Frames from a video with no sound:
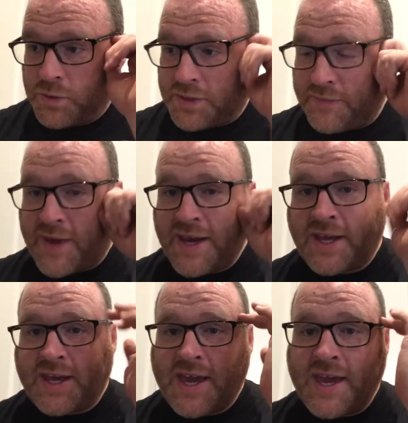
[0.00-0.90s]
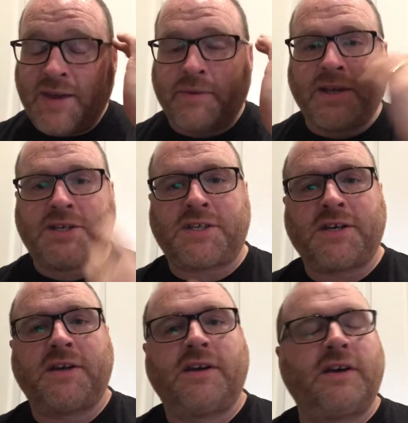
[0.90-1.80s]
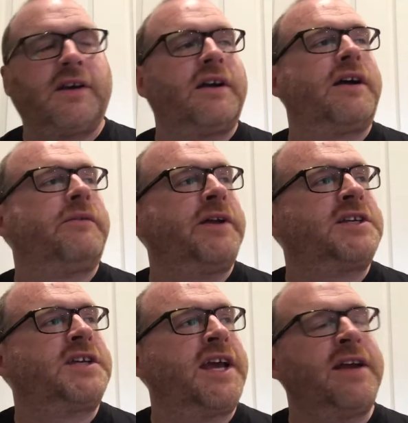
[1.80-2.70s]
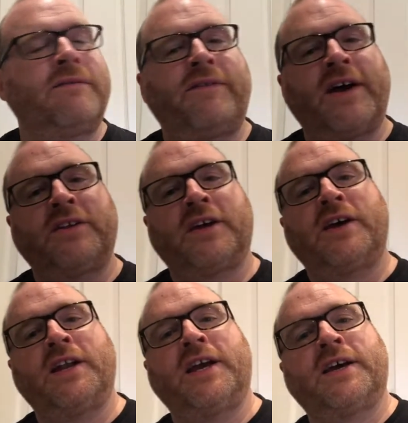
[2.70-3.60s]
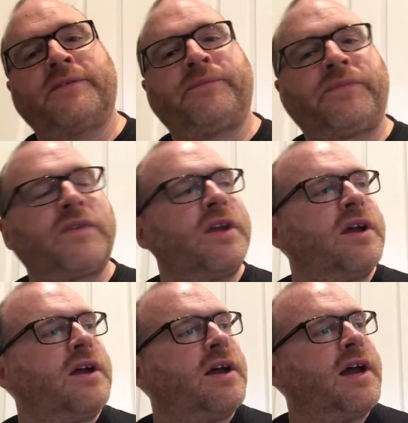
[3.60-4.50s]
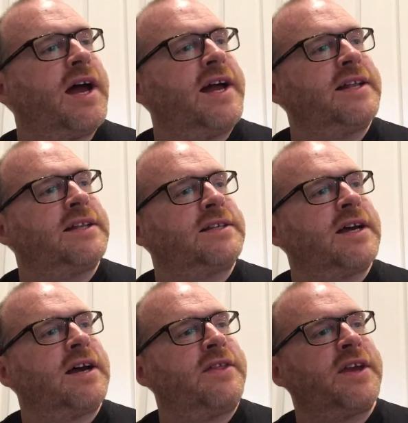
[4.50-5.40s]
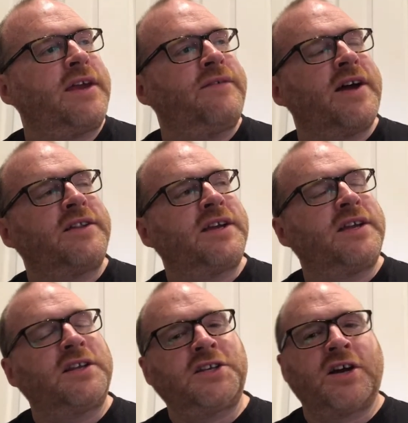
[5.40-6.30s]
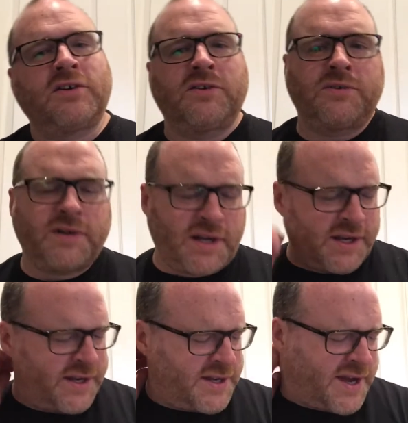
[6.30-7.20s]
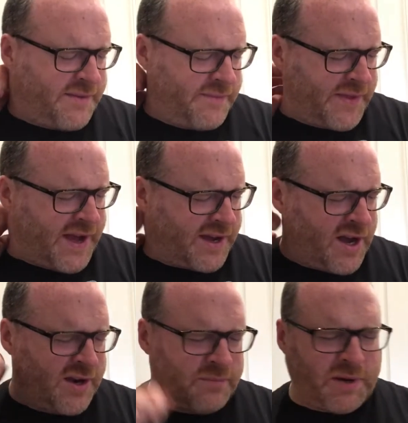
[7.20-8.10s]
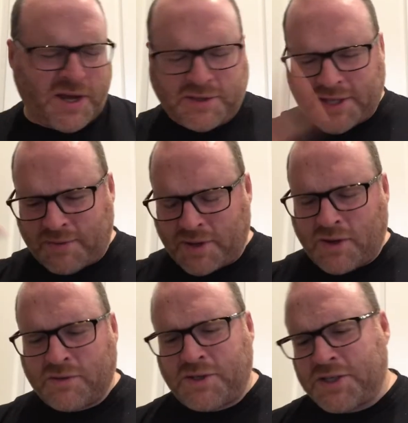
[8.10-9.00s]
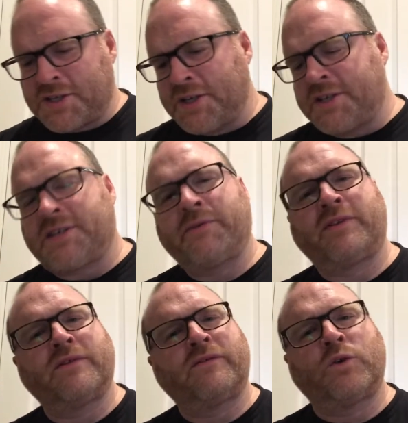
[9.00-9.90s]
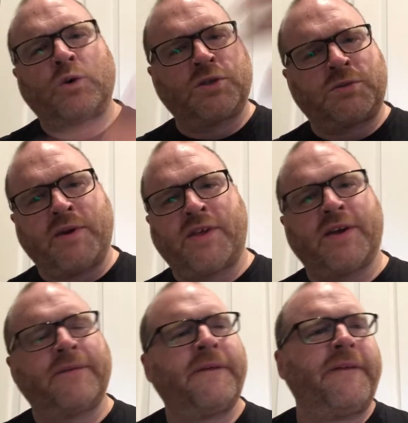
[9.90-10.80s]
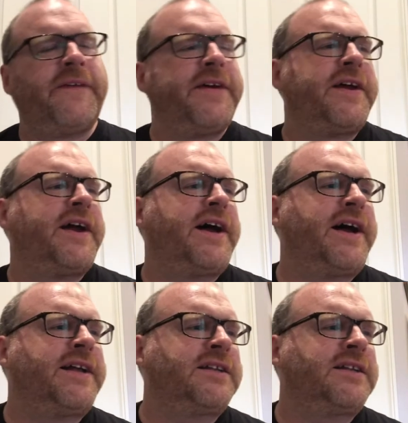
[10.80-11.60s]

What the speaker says: a fake key, which Ian found earlier, and I think he found it in the jungle, and that kind of blows up the consciousness with the Vords with it, and the